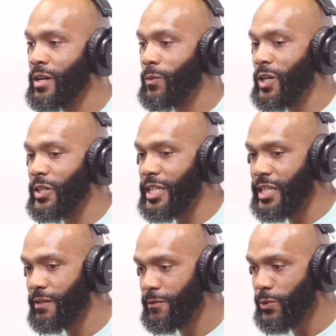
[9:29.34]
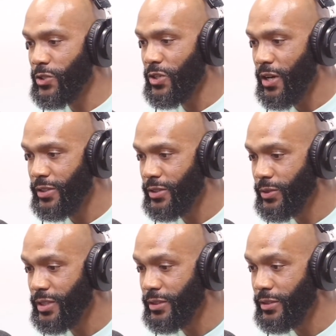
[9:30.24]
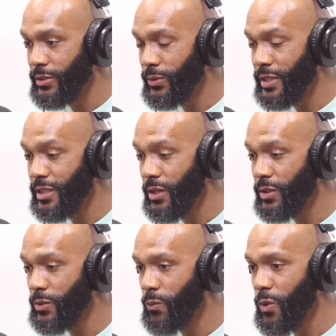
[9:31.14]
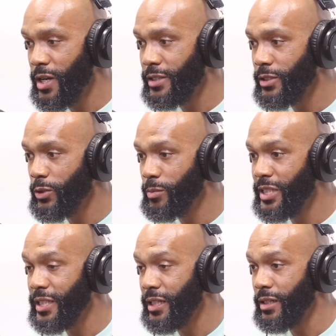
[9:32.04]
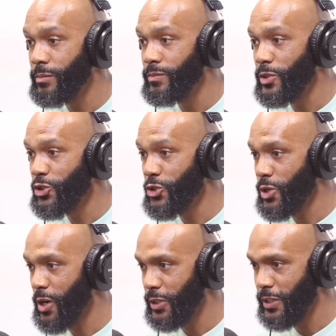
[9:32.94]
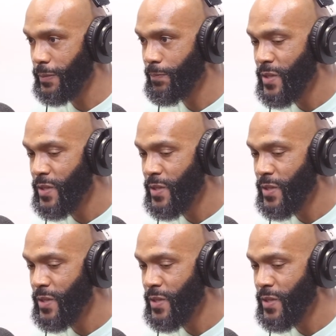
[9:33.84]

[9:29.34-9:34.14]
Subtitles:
Well, if you start doing yoga, one, you'll become stronger.